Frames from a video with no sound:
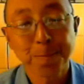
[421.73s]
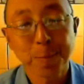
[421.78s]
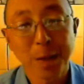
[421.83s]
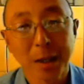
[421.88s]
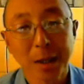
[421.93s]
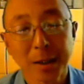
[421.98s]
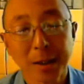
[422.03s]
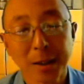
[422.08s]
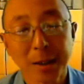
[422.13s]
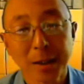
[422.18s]

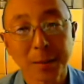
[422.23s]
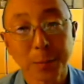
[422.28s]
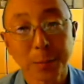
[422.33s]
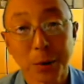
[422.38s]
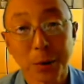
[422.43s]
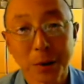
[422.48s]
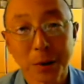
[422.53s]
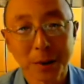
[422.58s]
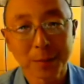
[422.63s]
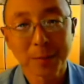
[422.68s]
I think the
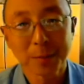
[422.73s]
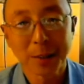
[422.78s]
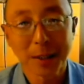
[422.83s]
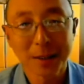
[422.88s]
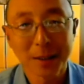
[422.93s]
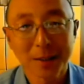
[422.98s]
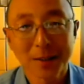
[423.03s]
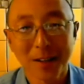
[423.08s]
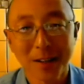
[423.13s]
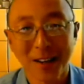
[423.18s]
burden
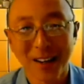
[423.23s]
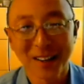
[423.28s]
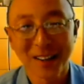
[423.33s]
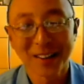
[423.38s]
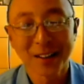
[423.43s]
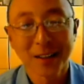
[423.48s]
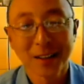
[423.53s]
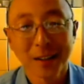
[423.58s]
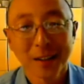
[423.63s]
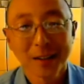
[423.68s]
placed
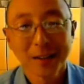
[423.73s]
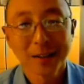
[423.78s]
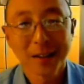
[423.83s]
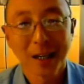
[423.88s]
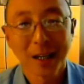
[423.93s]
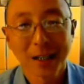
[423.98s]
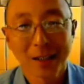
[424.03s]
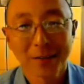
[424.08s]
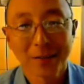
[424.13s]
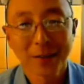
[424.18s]
on
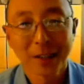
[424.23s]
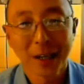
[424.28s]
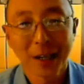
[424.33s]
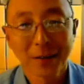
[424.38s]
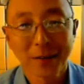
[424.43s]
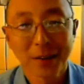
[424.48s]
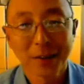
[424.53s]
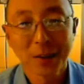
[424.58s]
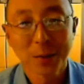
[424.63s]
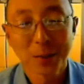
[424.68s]
scientific
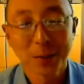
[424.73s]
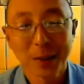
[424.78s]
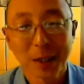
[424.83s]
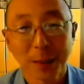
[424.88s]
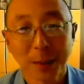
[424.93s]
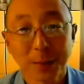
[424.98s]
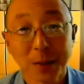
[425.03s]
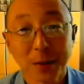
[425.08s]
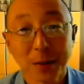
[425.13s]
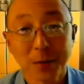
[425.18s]
evidence
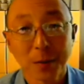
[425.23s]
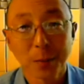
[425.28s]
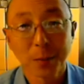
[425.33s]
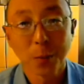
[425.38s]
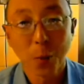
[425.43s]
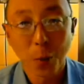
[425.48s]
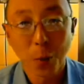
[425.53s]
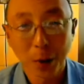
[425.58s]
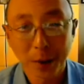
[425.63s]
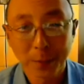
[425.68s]
becomes even
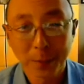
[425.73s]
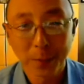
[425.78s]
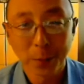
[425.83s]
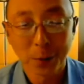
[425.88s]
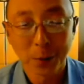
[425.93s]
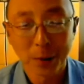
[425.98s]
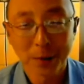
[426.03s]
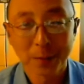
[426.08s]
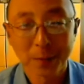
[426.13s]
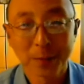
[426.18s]
more
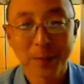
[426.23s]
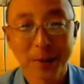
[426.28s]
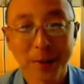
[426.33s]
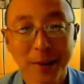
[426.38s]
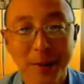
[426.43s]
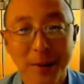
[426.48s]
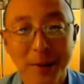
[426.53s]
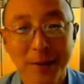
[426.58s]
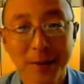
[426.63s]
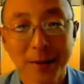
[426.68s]
important
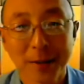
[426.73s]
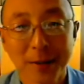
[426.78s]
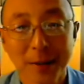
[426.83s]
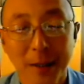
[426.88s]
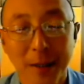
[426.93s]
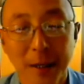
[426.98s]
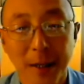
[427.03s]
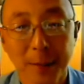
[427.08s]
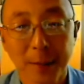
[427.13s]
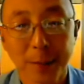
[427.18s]
because
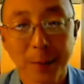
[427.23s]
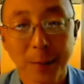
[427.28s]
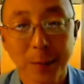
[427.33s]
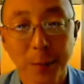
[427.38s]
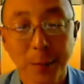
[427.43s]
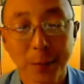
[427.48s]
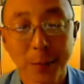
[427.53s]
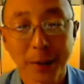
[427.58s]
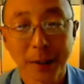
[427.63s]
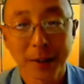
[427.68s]

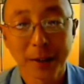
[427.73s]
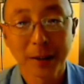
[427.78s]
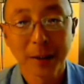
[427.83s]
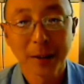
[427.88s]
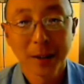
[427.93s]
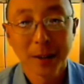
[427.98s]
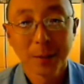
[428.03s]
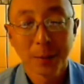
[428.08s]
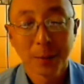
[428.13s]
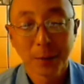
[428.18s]
people bring
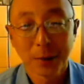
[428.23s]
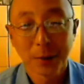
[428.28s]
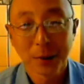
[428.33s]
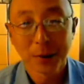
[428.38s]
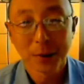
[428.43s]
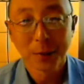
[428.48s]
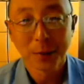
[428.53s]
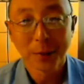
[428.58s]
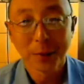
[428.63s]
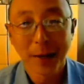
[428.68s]

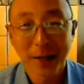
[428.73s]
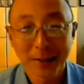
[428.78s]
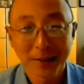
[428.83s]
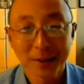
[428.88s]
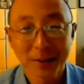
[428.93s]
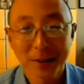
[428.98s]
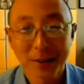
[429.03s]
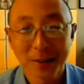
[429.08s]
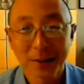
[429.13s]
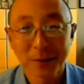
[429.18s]
political
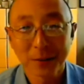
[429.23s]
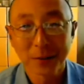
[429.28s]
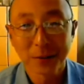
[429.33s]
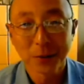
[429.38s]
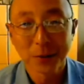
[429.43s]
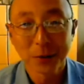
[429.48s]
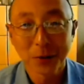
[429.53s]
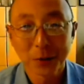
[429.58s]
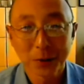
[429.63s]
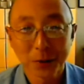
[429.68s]
biases and
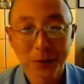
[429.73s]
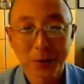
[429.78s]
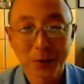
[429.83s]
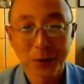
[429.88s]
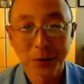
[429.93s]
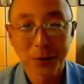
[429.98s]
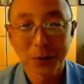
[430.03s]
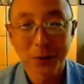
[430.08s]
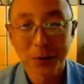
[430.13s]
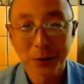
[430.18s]
views
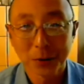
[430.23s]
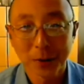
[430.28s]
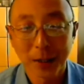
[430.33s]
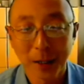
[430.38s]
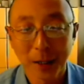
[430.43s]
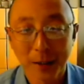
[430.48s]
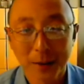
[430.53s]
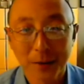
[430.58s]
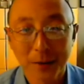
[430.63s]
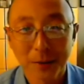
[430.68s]
to
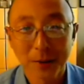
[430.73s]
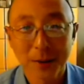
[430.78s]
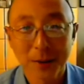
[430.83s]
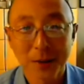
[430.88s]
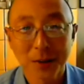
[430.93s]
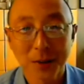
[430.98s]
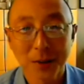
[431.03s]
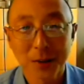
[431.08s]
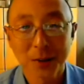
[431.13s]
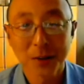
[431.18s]

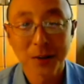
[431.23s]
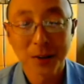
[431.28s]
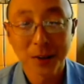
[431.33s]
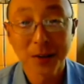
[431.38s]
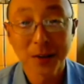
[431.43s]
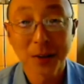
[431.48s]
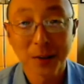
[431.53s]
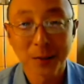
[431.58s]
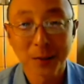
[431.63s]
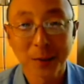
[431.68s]
this
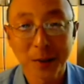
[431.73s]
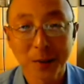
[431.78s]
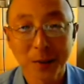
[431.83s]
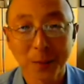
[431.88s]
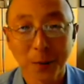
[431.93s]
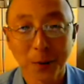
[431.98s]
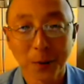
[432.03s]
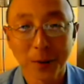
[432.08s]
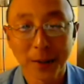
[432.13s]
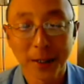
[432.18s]
issue much
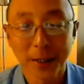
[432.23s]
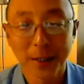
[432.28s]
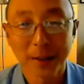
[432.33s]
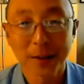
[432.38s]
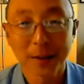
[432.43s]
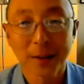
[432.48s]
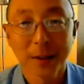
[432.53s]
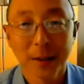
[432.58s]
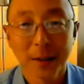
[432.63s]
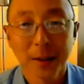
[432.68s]
more
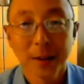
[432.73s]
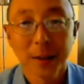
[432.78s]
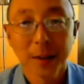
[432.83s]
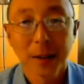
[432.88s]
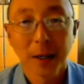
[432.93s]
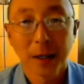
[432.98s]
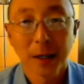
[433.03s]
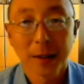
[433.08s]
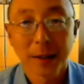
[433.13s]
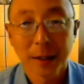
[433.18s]
than
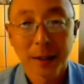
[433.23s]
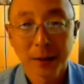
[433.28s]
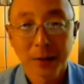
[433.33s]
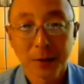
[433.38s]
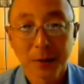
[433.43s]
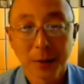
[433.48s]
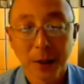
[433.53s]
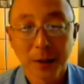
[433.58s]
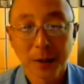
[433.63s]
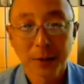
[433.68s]

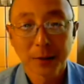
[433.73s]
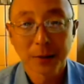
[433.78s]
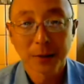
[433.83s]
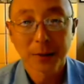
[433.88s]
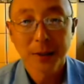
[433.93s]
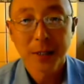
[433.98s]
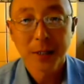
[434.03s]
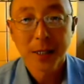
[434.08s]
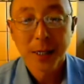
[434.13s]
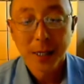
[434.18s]
to
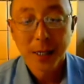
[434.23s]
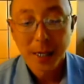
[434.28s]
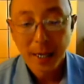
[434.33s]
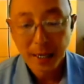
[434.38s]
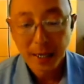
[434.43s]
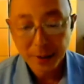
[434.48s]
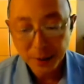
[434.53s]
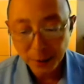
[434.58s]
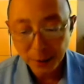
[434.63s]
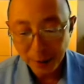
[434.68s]
others.
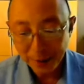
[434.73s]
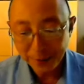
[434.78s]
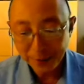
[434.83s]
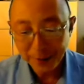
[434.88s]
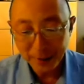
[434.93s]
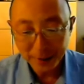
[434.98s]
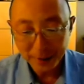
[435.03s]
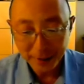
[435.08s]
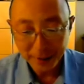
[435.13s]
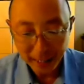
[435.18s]
And so I
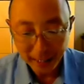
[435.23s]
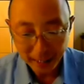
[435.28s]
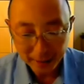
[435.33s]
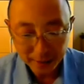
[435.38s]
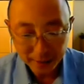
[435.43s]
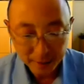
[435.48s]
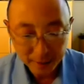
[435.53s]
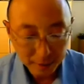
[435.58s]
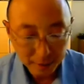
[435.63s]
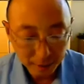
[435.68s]
felt
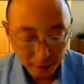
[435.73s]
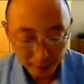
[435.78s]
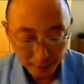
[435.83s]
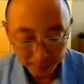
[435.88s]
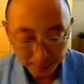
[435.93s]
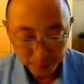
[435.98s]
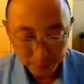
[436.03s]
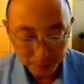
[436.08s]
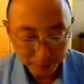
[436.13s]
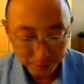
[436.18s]
that
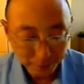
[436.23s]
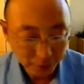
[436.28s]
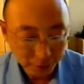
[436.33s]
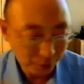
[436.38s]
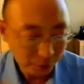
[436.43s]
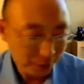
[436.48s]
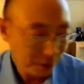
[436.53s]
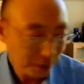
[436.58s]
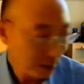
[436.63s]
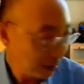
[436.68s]
giving
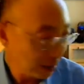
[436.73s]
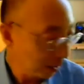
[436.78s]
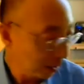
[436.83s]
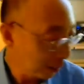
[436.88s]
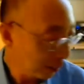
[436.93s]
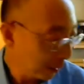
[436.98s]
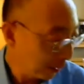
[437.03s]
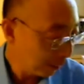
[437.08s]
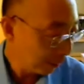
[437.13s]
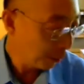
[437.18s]
you this
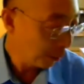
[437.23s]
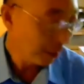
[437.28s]
little bit of a